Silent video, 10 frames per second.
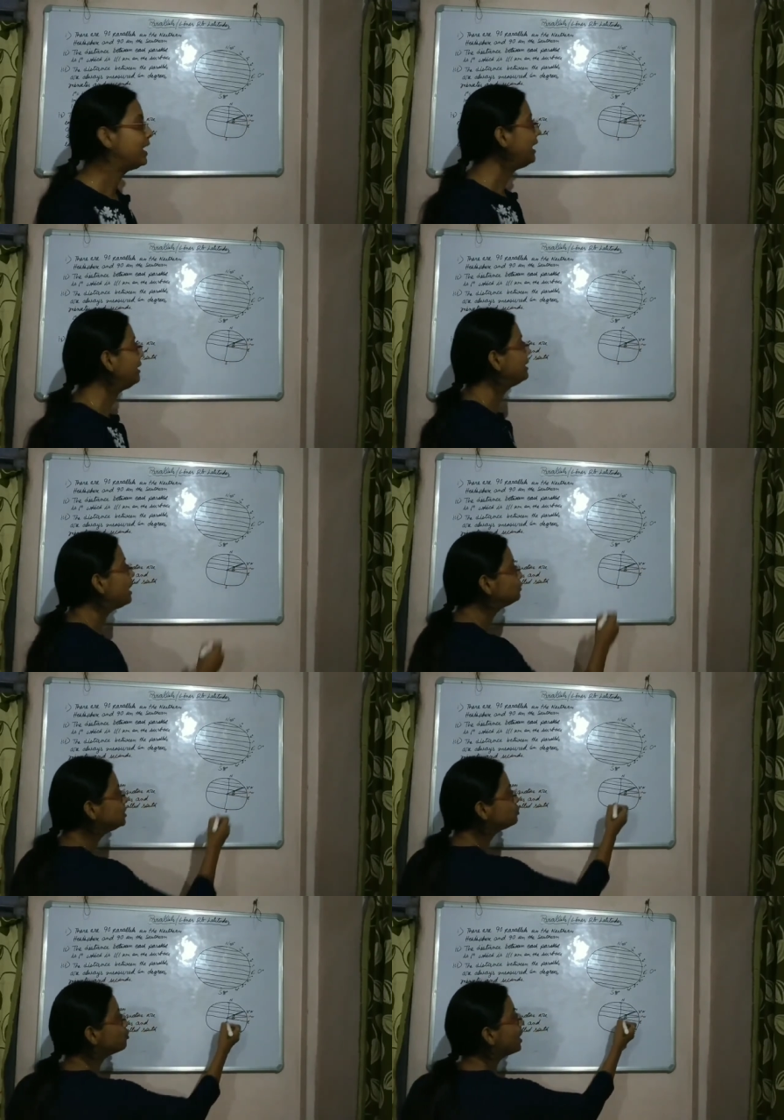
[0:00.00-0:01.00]
And now
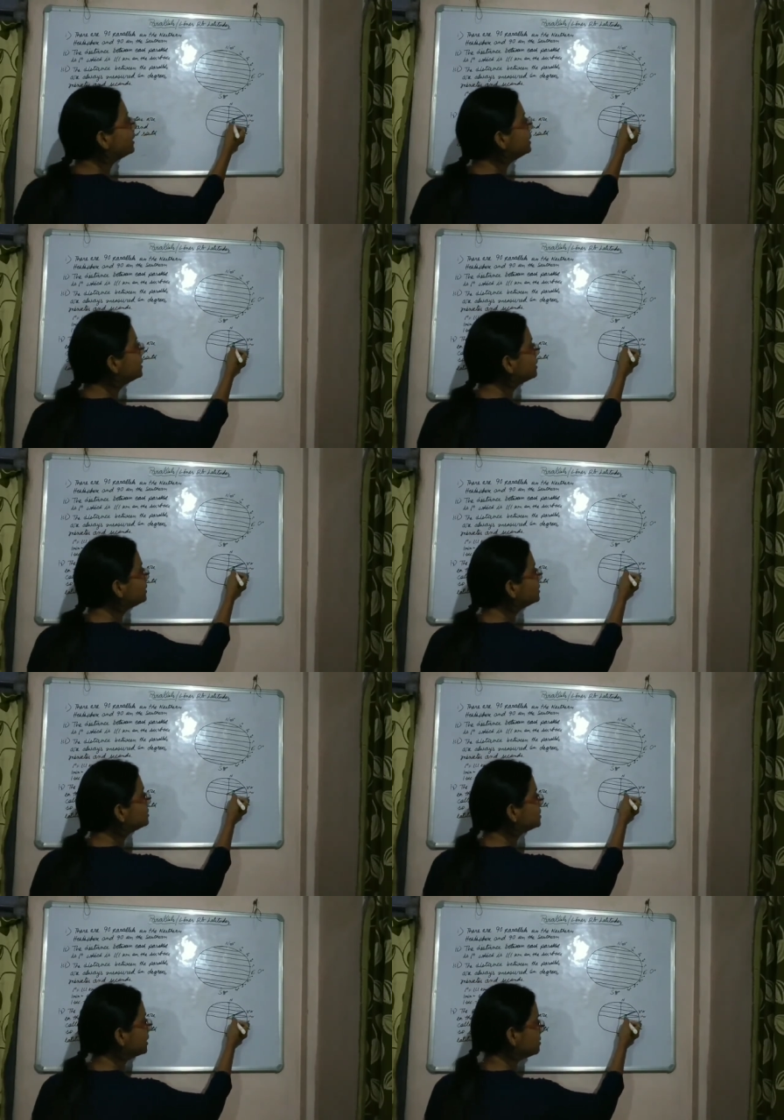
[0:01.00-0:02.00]
this 1 degree
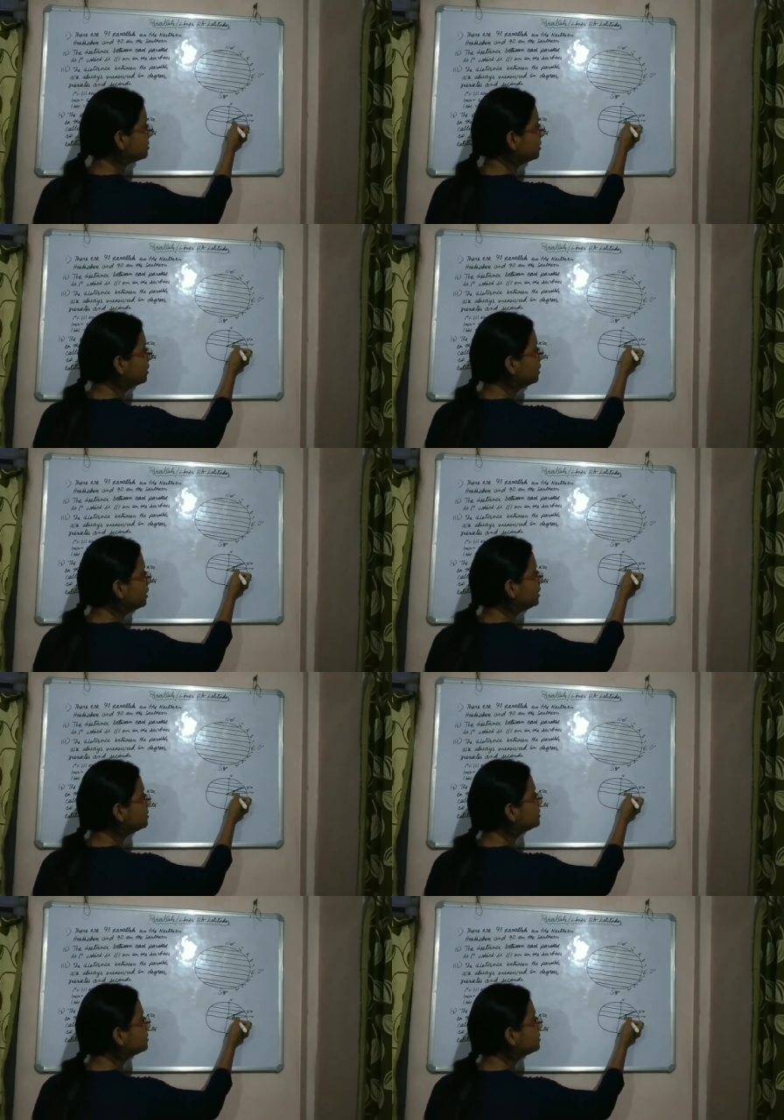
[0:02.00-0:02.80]
distance is